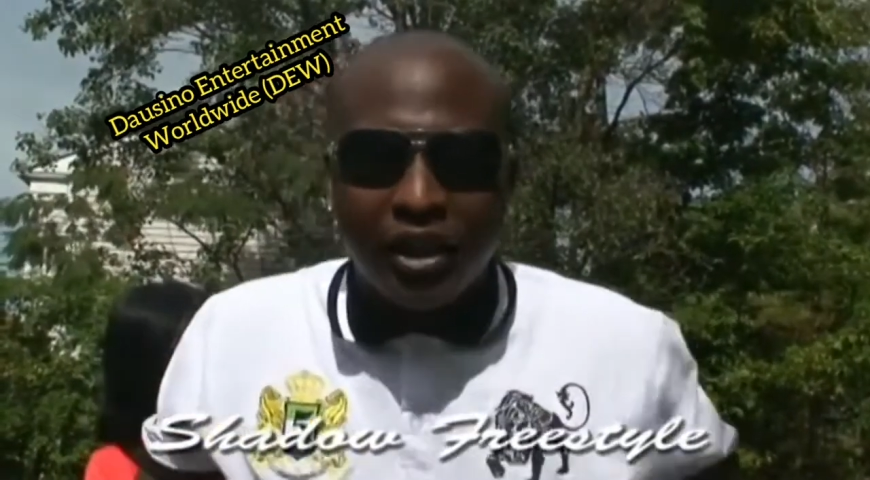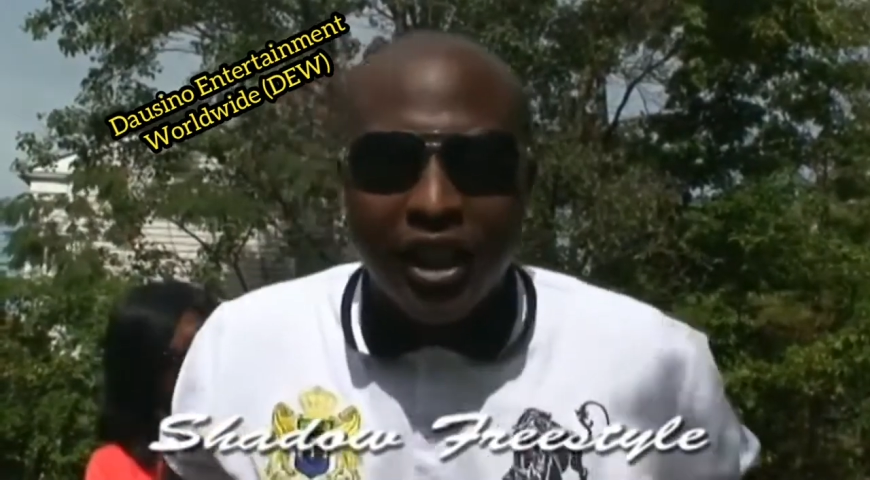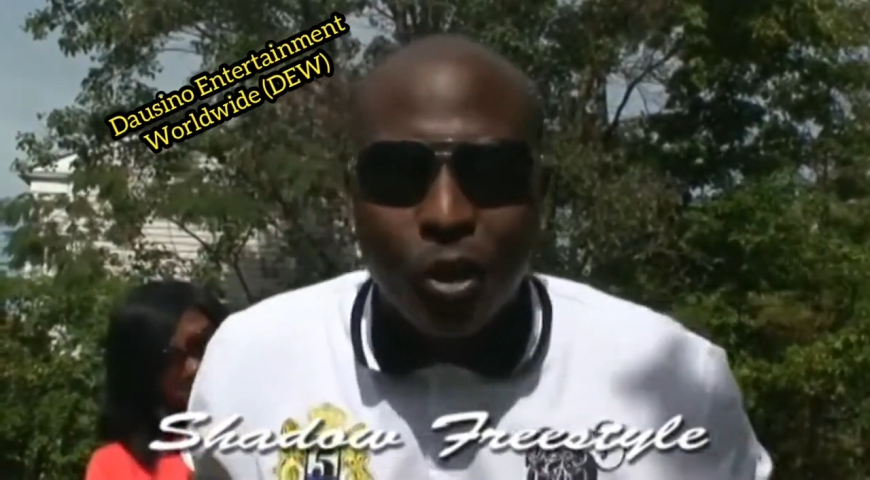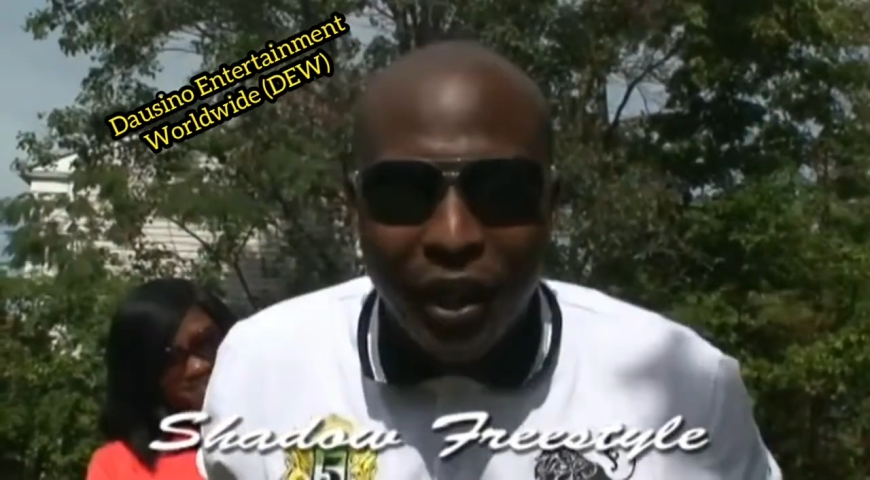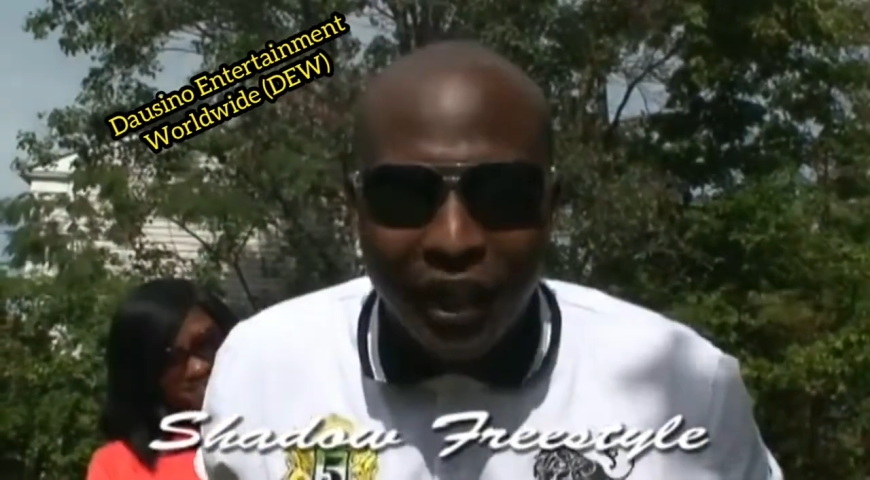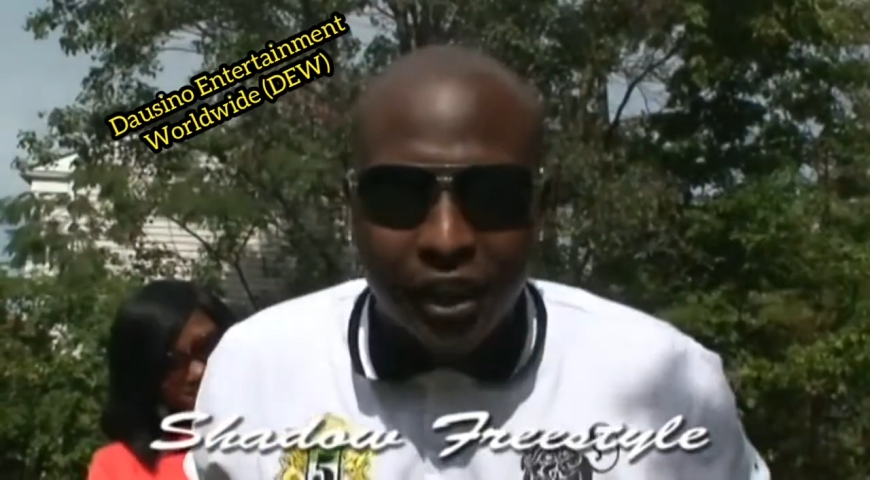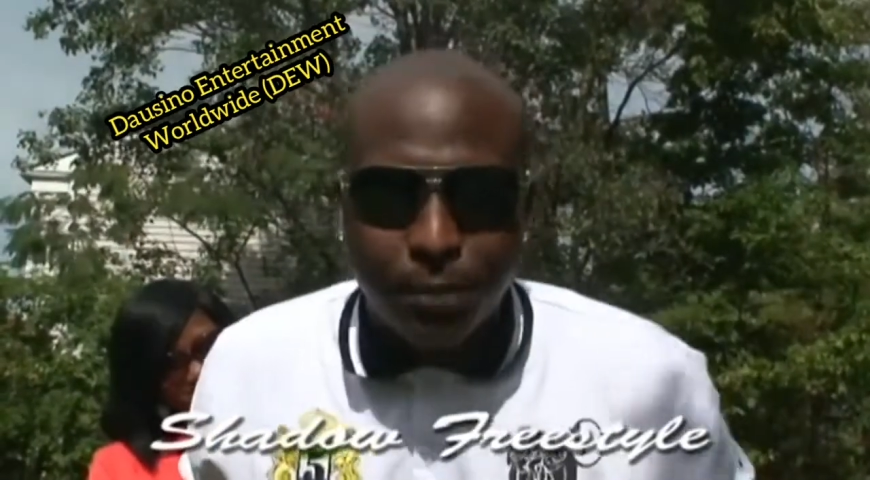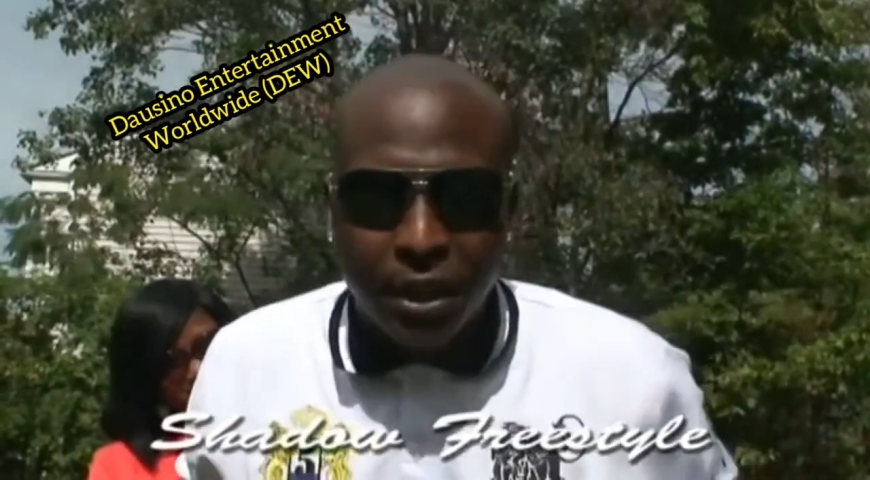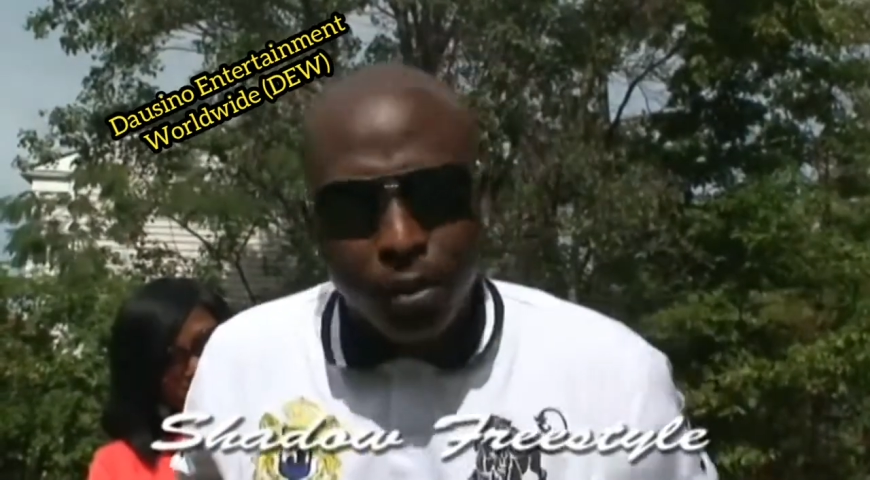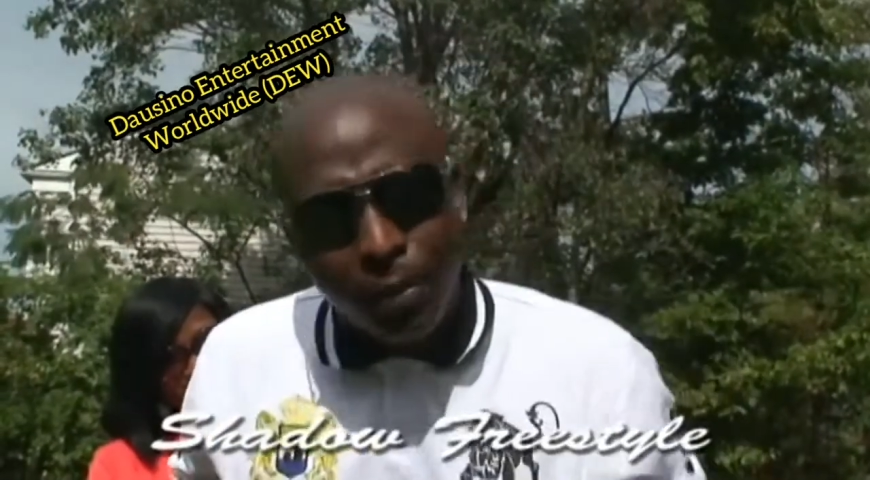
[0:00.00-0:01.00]
say you hate
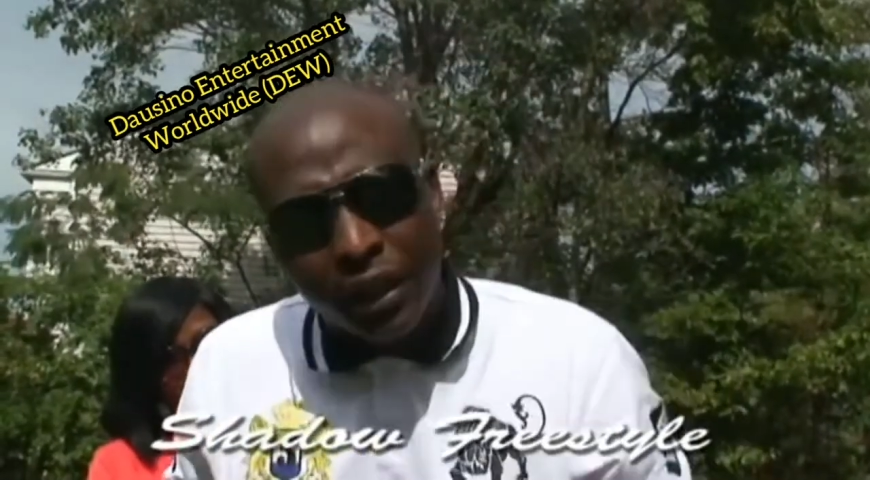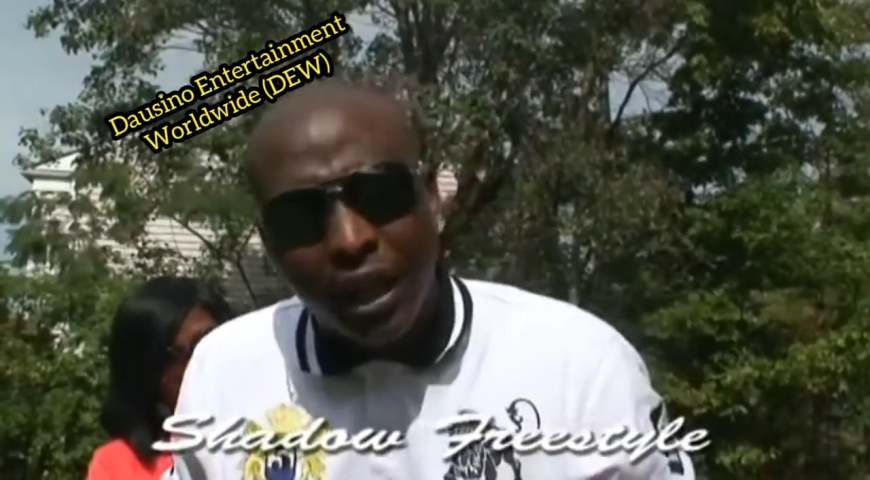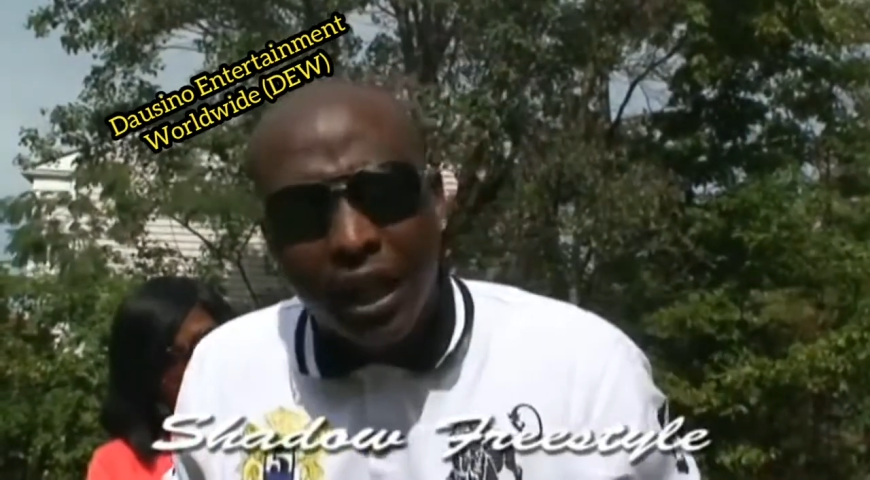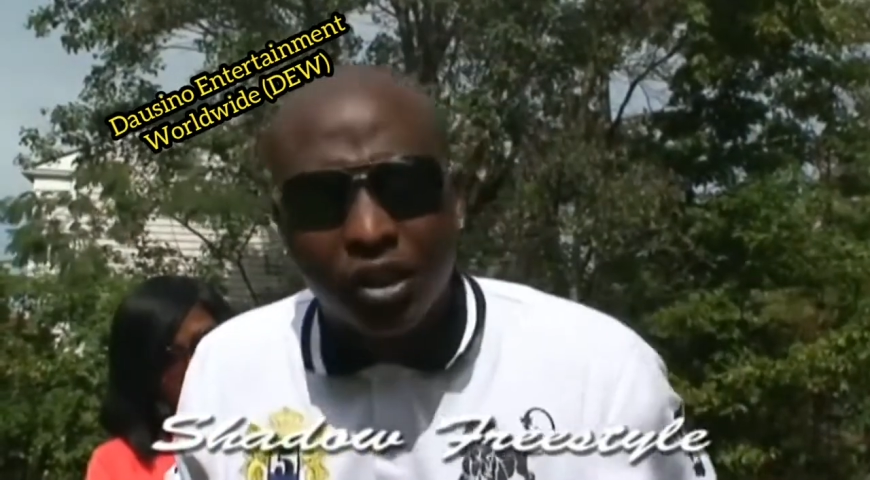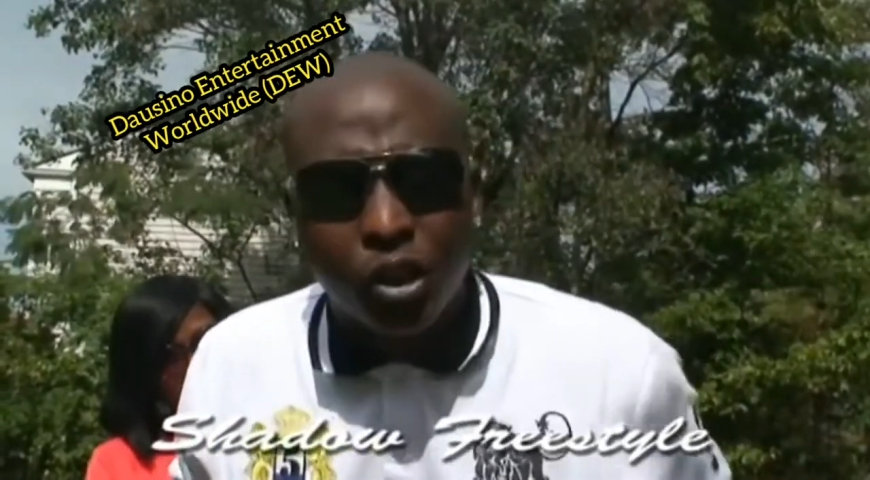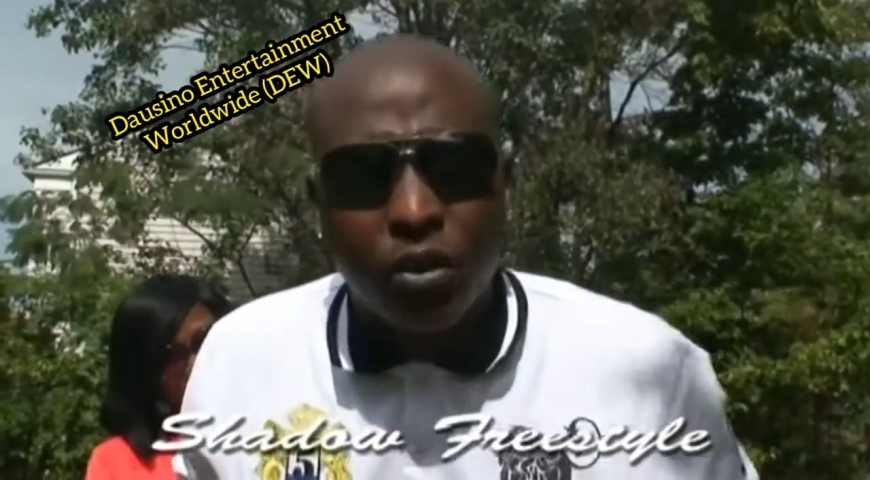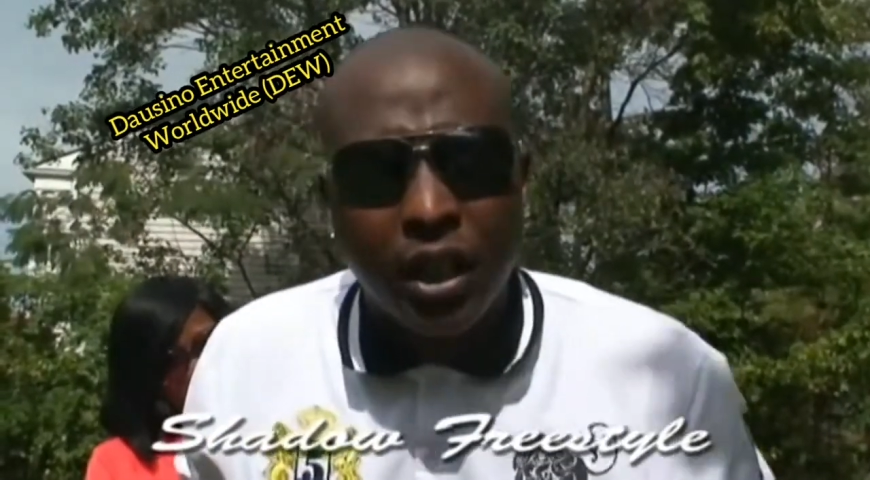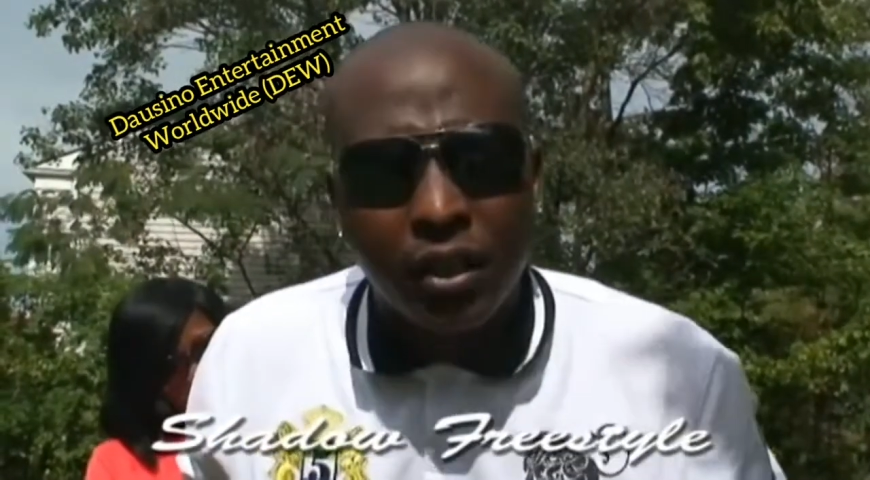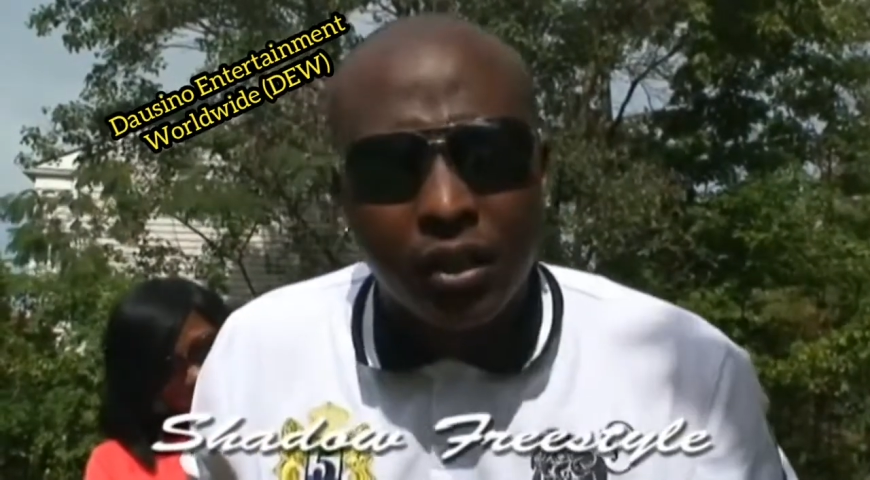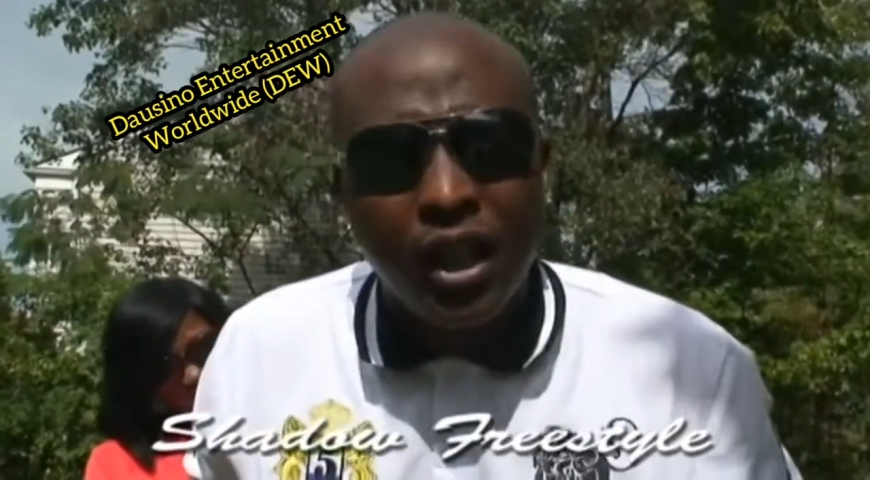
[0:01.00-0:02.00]
me, but make I ask you
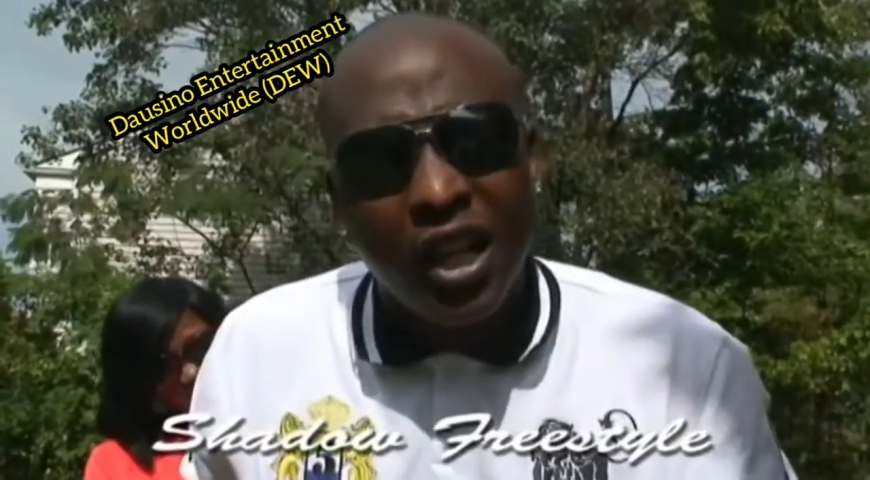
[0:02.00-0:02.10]
this.